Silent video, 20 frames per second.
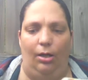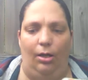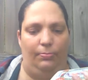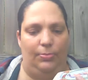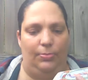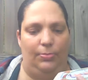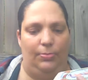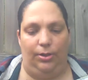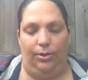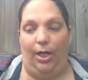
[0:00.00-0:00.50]

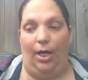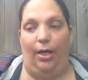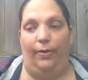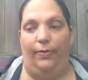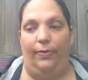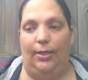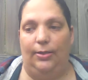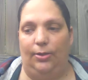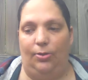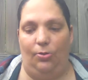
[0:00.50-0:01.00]
So yeah,
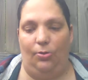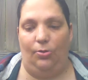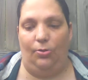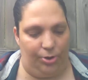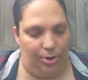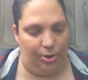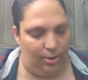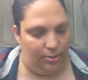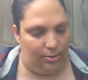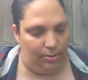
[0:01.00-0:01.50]
that's
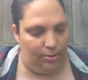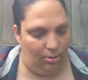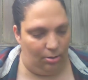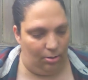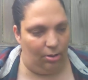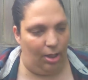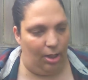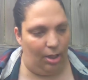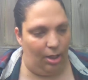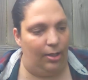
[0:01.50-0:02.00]
gorgeous.
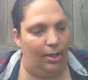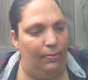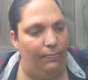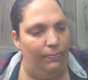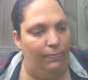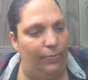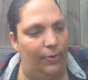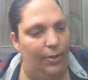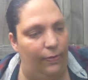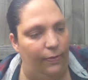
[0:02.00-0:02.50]
And
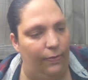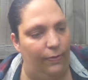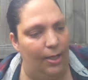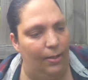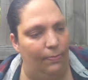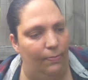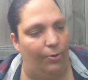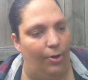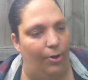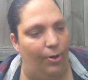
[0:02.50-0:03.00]
the thing
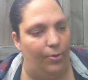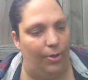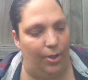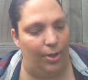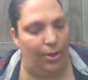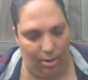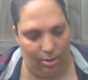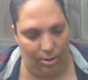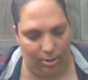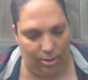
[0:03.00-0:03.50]
broke
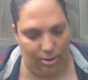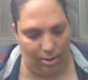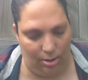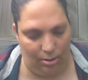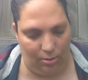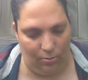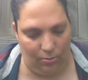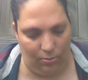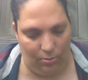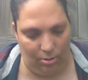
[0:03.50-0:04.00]
here,
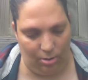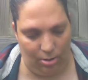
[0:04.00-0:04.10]
so